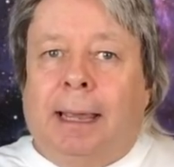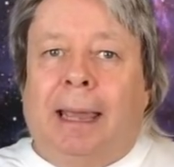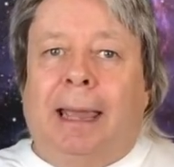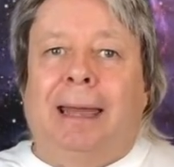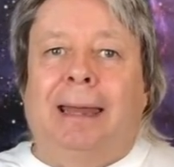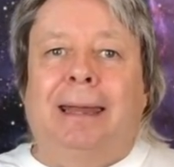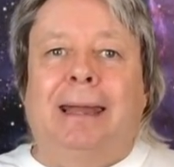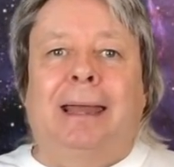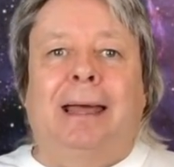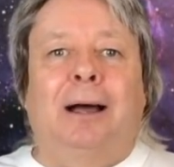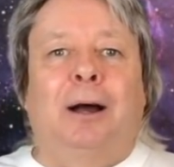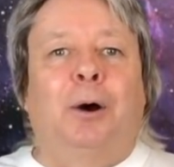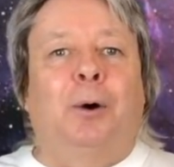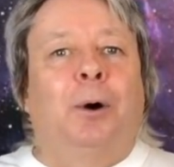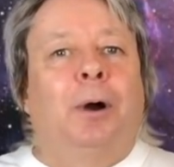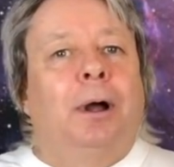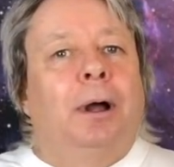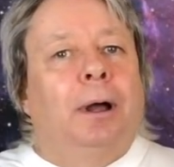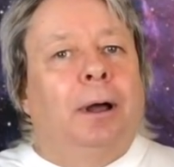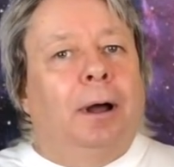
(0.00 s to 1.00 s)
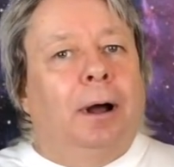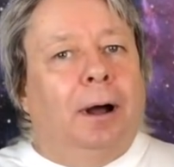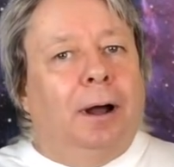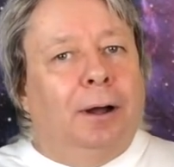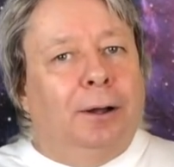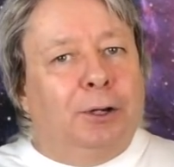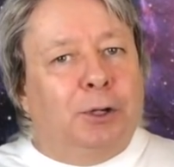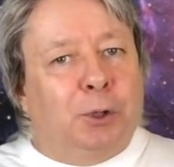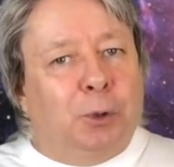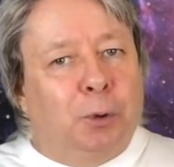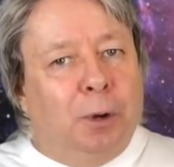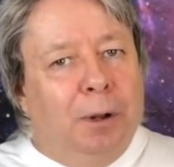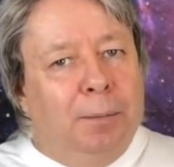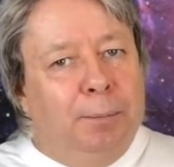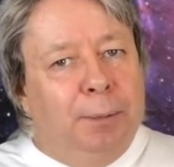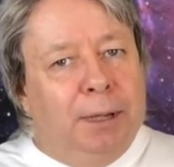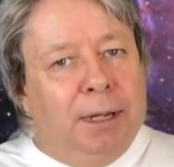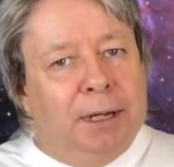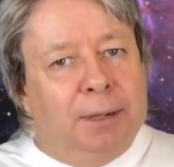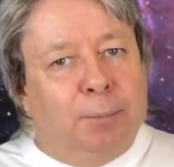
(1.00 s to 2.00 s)
And now
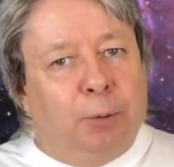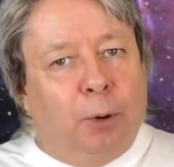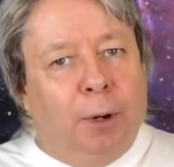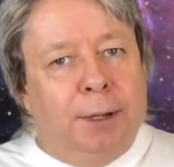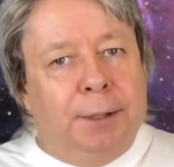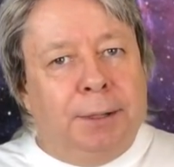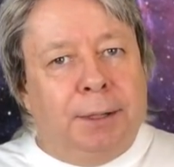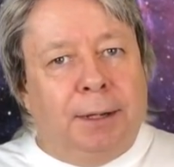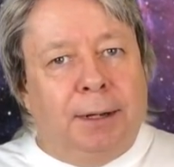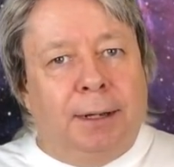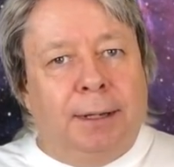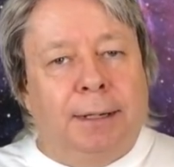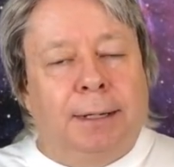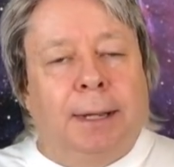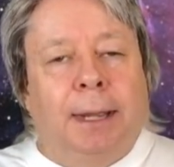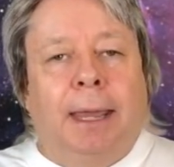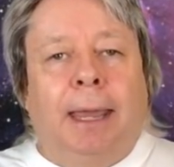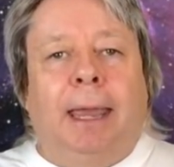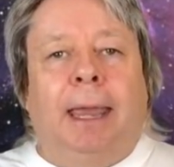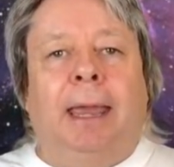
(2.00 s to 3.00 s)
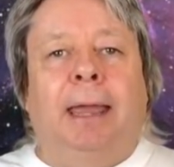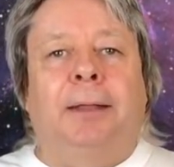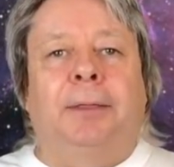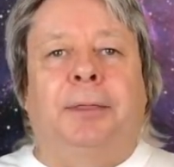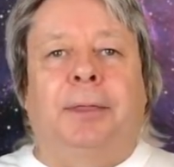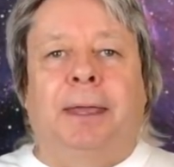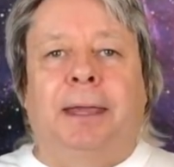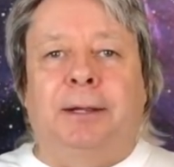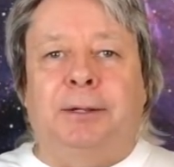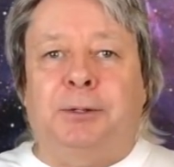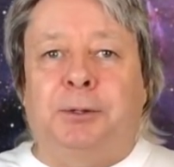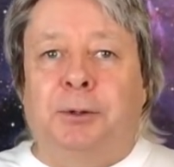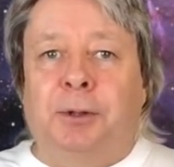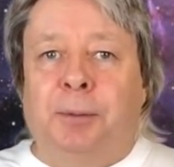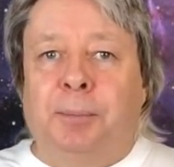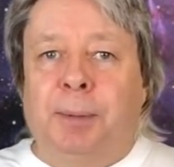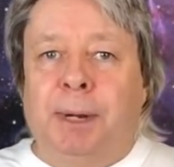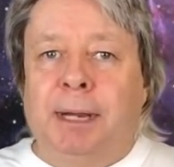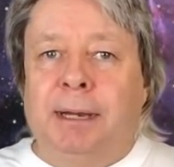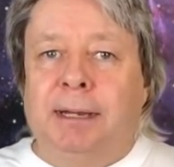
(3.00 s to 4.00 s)
Trump being president, and thanks to
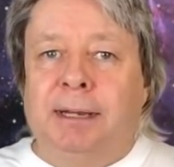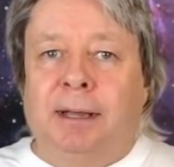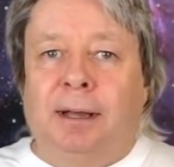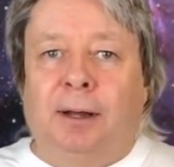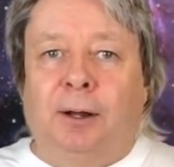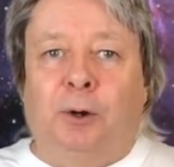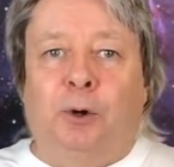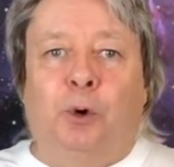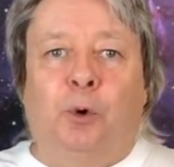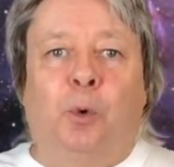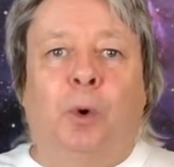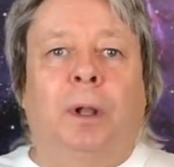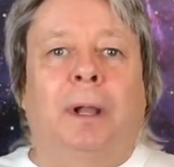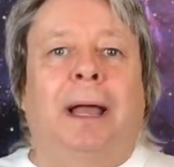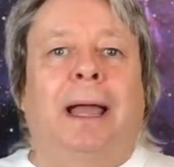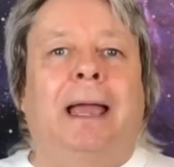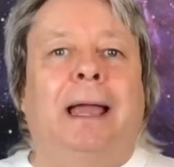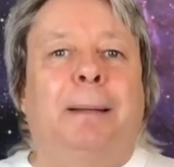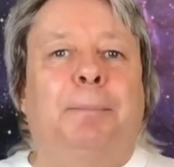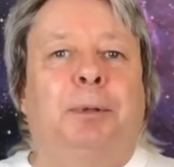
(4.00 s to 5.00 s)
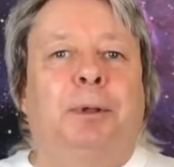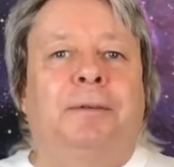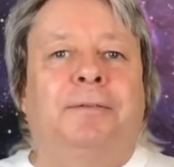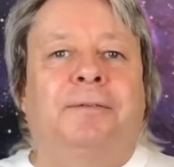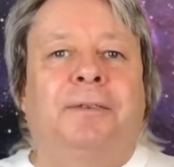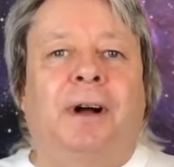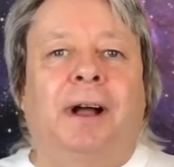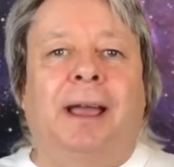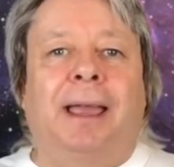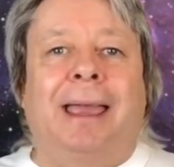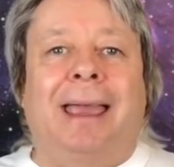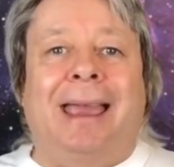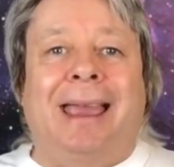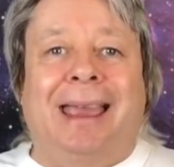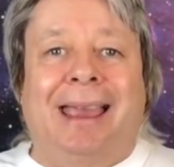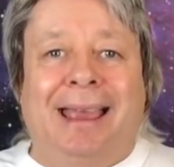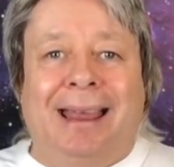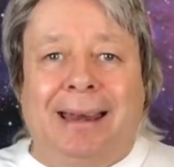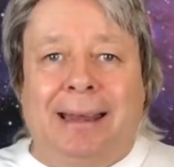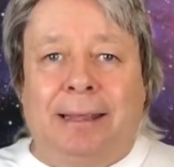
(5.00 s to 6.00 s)
the media who will amplify
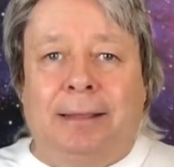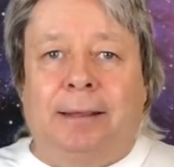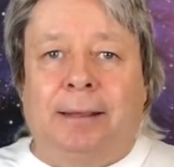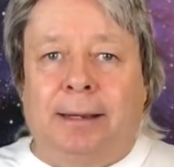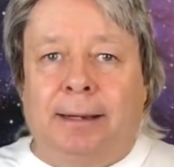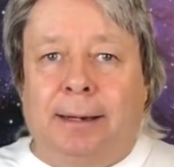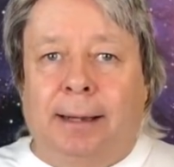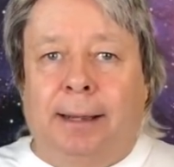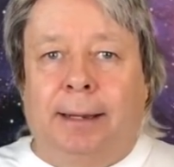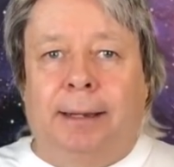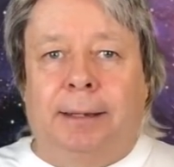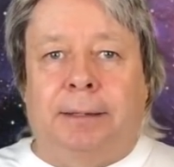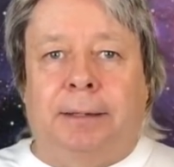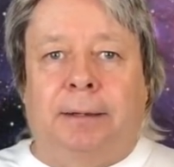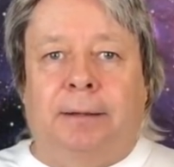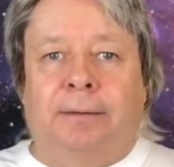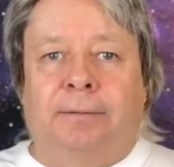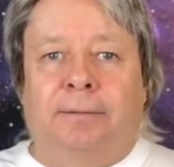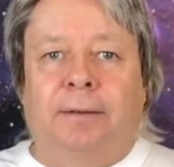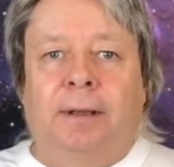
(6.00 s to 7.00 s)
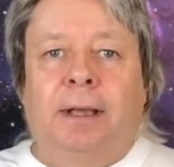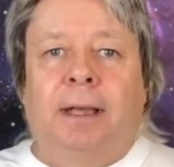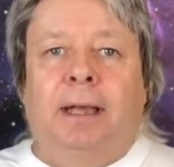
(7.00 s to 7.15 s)
anything negative